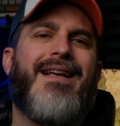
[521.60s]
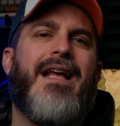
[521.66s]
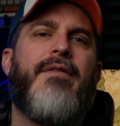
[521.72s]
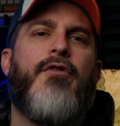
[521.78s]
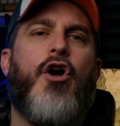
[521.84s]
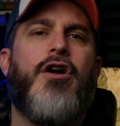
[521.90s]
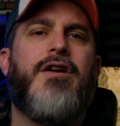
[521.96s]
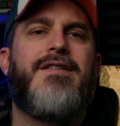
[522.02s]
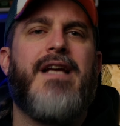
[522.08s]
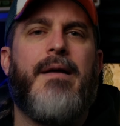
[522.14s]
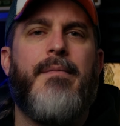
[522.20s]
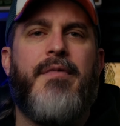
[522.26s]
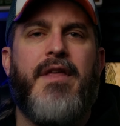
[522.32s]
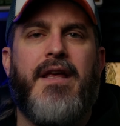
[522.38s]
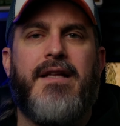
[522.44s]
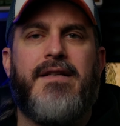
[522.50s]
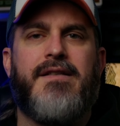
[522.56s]
kind of a hard time
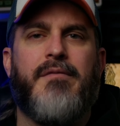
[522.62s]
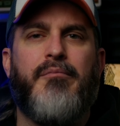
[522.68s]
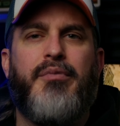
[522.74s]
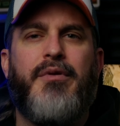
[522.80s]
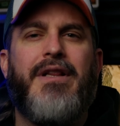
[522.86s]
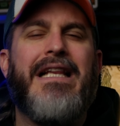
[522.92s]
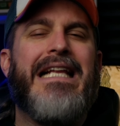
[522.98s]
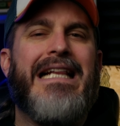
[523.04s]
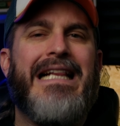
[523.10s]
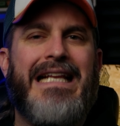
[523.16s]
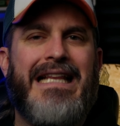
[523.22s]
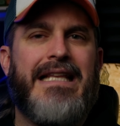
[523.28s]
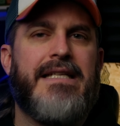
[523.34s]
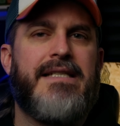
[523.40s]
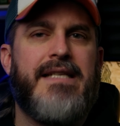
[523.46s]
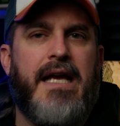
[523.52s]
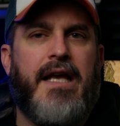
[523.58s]
thinking it's completely
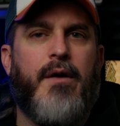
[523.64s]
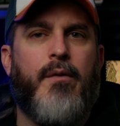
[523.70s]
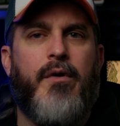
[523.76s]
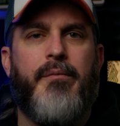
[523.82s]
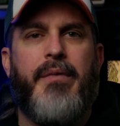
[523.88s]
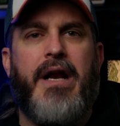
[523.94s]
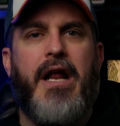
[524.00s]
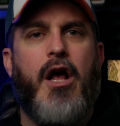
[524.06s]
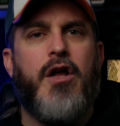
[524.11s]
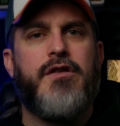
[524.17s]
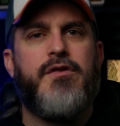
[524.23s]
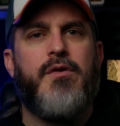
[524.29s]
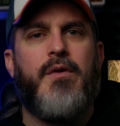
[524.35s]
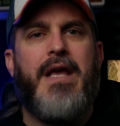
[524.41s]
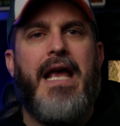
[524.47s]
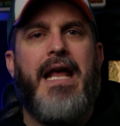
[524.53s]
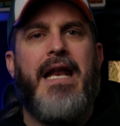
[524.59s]
the second one, but I
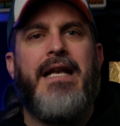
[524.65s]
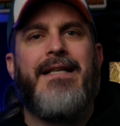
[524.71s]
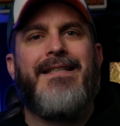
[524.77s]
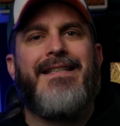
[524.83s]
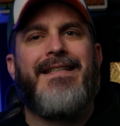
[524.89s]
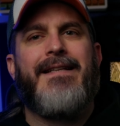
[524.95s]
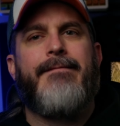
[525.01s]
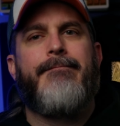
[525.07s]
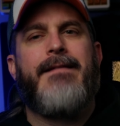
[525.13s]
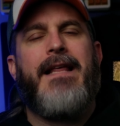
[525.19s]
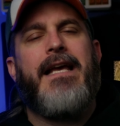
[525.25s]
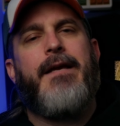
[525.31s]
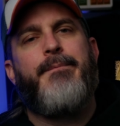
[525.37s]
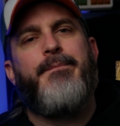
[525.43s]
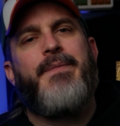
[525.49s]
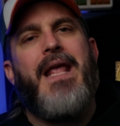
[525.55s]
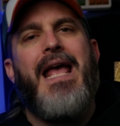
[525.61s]
also can,
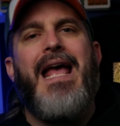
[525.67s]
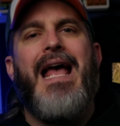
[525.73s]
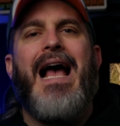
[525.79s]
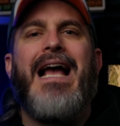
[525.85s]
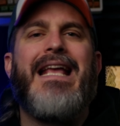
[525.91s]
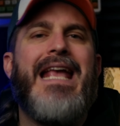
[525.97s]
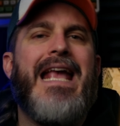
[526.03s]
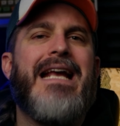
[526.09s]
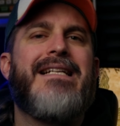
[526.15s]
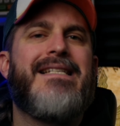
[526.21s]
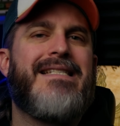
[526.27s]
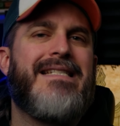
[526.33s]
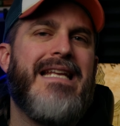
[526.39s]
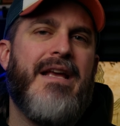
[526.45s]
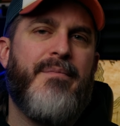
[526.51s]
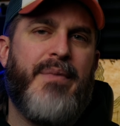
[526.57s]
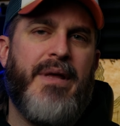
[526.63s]
like, I can't
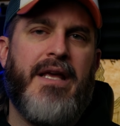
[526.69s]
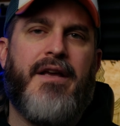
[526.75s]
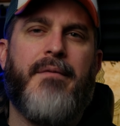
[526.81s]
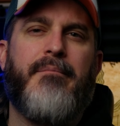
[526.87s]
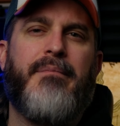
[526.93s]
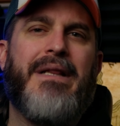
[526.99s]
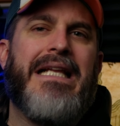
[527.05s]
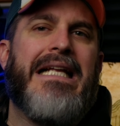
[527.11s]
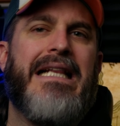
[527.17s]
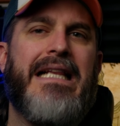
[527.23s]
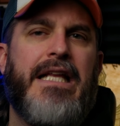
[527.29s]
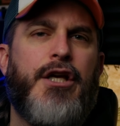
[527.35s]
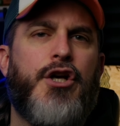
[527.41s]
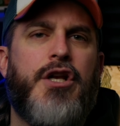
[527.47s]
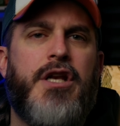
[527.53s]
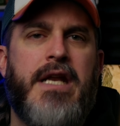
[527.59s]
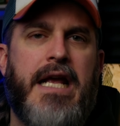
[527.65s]
see it being completely
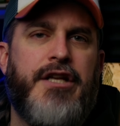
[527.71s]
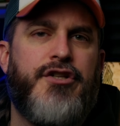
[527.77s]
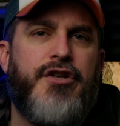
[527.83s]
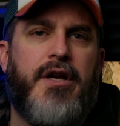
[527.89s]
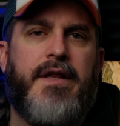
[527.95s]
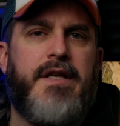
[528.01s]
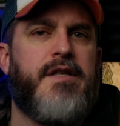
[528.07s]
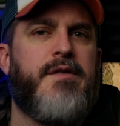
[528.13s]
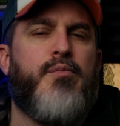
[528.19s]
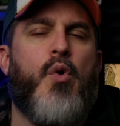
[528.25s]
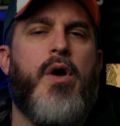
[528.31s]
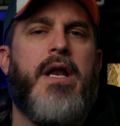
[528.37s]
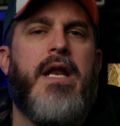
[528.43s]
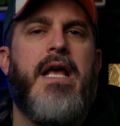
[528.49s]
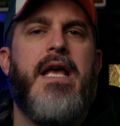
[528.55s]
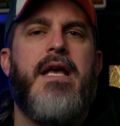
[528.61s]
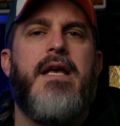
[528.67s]
good nature at this
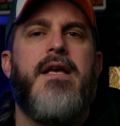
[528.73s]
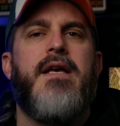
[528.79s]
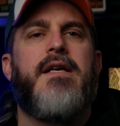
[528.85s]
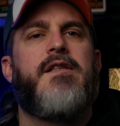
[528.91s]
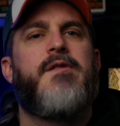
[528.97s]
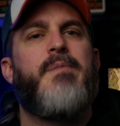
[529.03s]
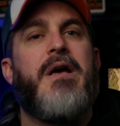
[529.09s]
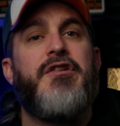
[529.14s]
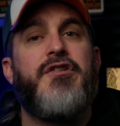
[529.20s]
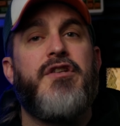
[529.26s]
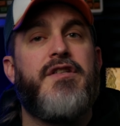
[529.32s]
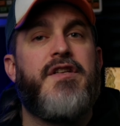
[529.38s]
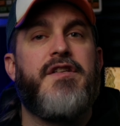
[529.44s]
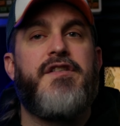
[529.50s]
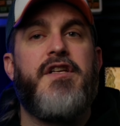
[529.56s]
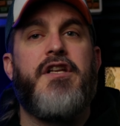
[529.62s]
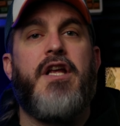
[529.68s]
point, especially
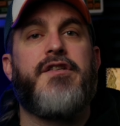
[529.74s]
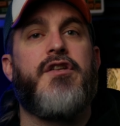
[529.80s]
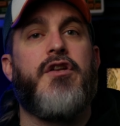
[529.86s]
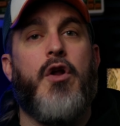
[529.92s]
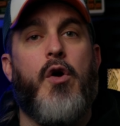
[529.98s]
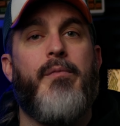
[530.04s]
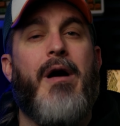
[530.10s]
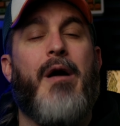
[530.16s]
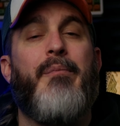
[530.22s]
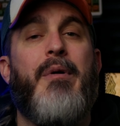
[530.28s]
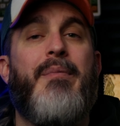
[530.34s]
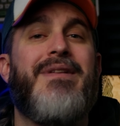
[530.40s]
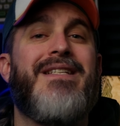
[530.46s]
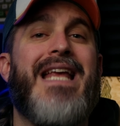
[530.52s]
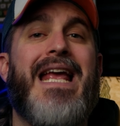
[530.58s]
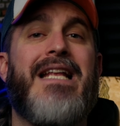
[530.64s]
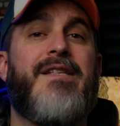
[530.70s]
since he doesn't know about
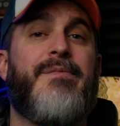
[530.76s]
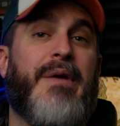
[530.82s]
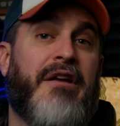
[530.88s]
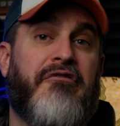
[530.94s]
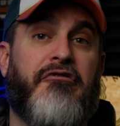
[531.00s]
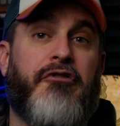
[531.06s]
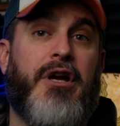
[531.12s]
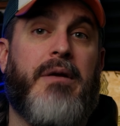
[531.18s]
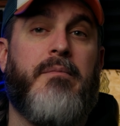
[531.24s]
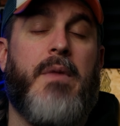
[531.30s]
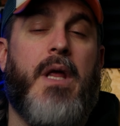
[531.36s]
Pippin's hands being free.